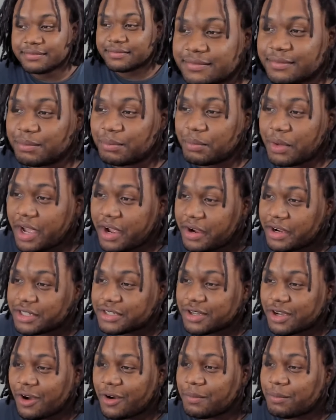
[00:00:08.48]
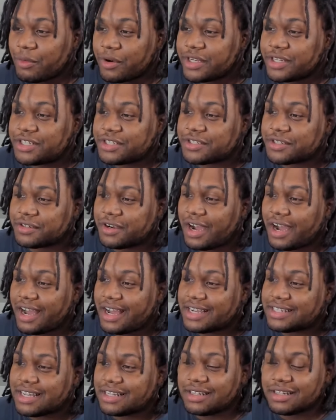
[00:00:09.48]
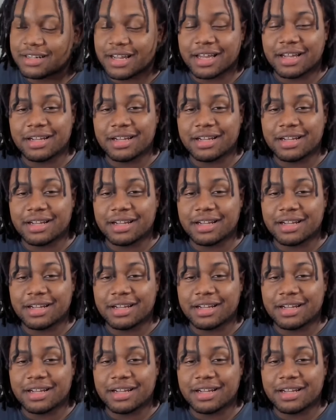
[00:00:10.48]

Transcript: my hair is all moisturized. I look like a